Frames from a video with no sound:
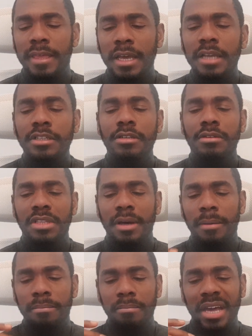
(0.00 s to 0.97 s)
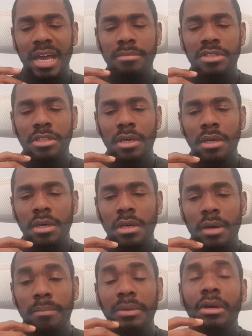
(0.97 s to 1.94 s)
issues that perhaps
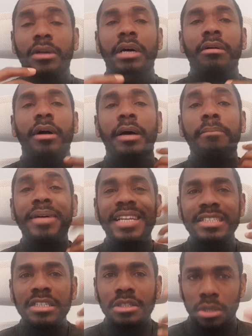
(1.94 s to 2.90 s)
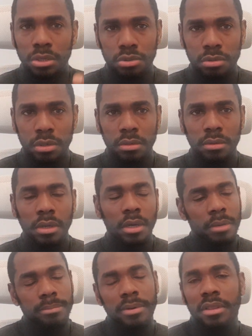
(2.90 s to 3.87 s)
are beyond our ability to control.
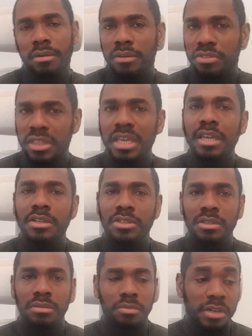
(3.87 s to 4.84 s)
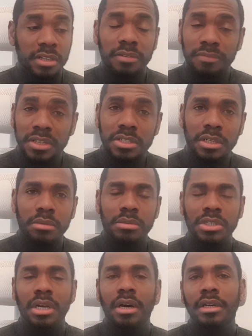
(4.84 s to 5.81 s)
But there are things within the physical
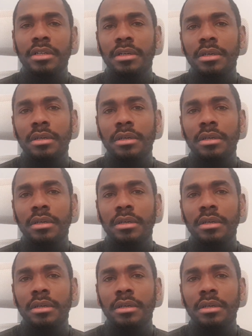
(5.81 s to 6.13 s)
side,